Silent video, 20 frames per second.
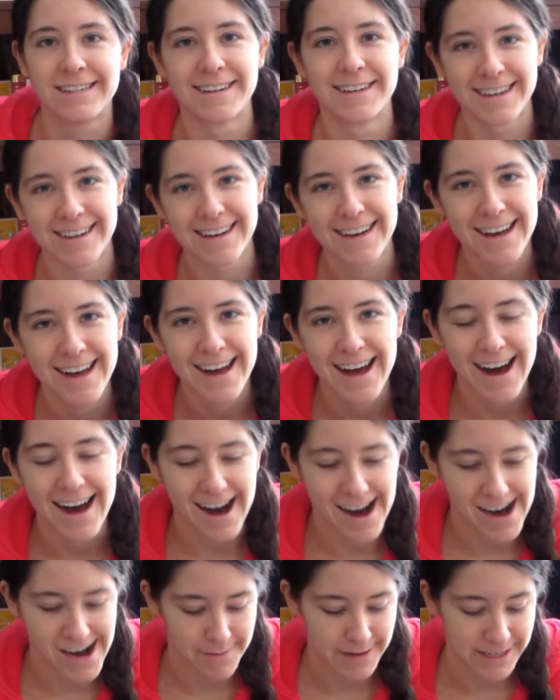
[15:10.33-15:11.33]
um,
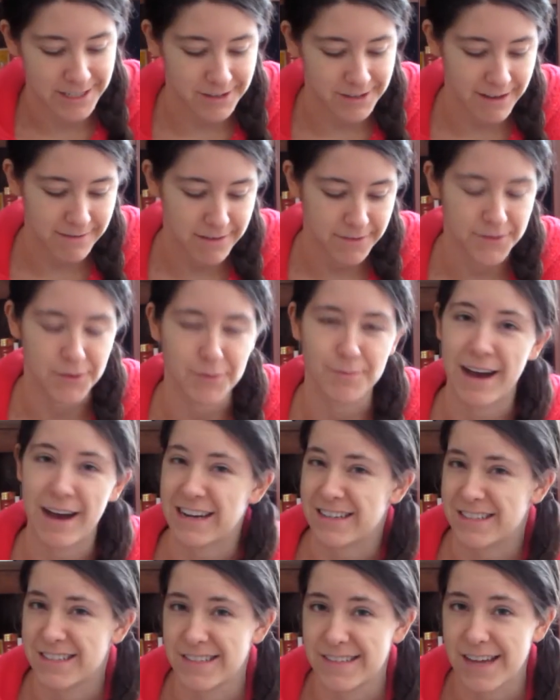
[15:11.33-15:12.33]
I do have a few
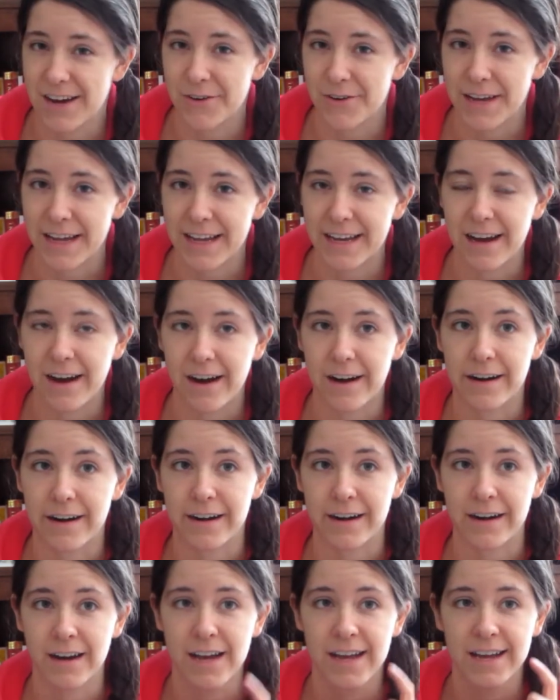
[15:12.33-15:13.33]
boxes out in
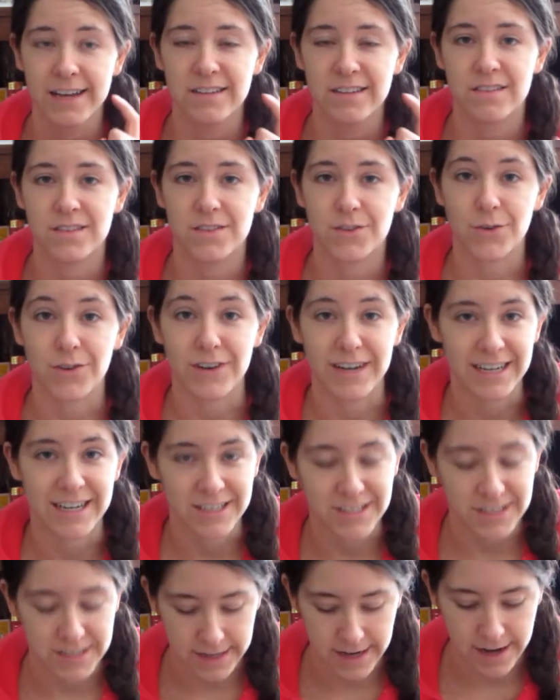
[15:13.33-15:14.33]
our storage,